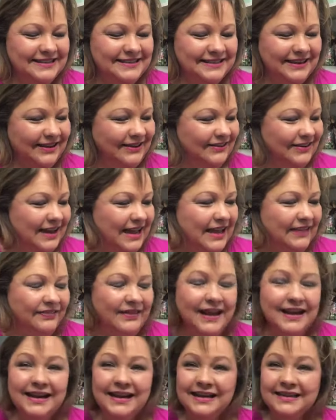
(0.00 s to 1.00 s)
So
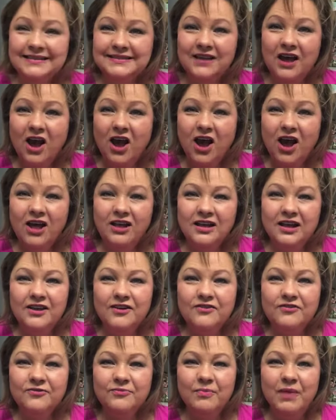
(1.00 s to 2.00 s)
that is all
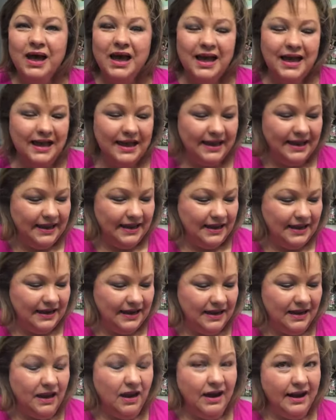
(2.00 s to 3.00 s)
of my,
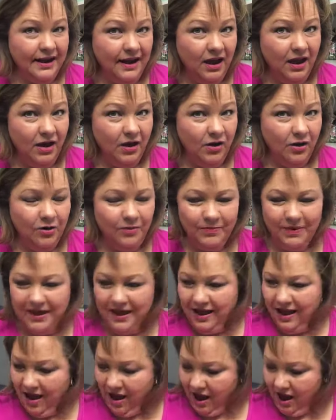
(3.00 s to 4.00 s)
I hope,
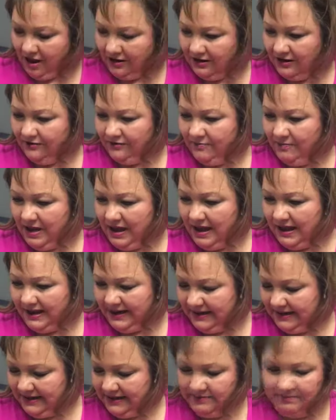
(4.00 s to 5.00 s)
all of
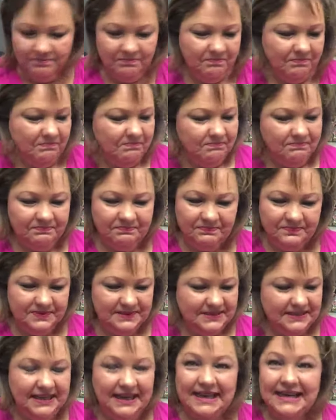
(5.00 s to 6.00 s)
my
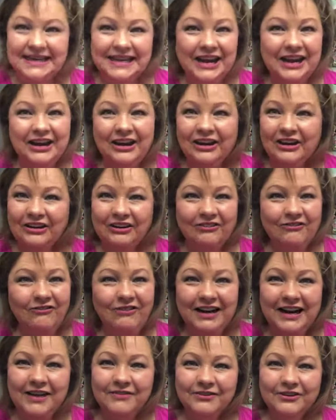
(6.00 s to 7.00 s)
skincare,
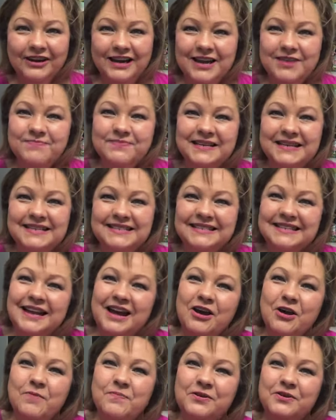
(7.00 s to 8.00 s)
whatever empties. And I
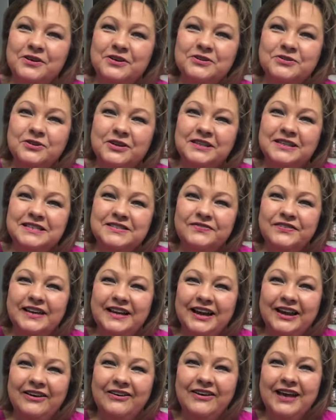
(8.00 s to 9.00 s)
hope you enjoyed this
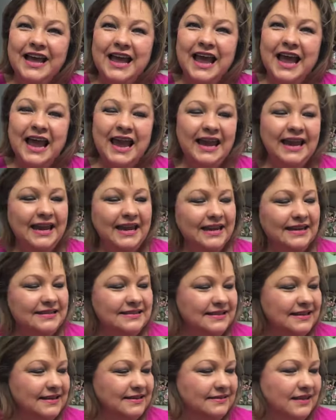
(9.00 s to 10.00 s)
video. And
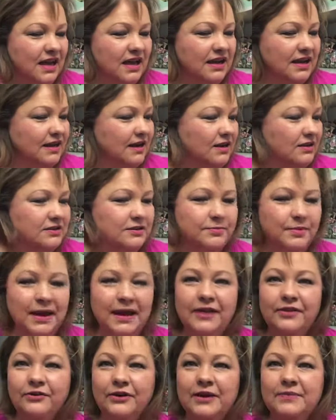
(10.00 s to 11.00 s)
uh, I'll get on to
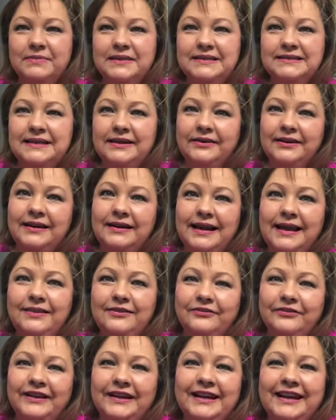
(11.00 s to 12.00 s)
my other empties here in
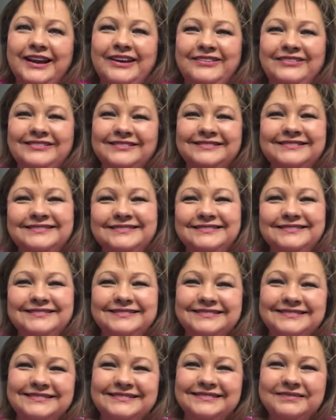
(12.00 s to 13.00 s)
another video.
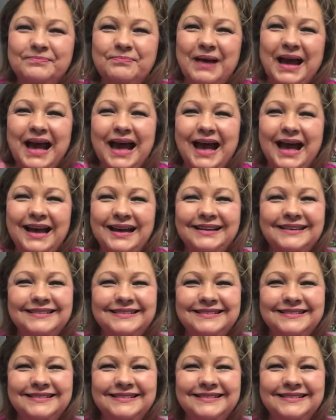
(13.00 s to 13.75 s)
Bye.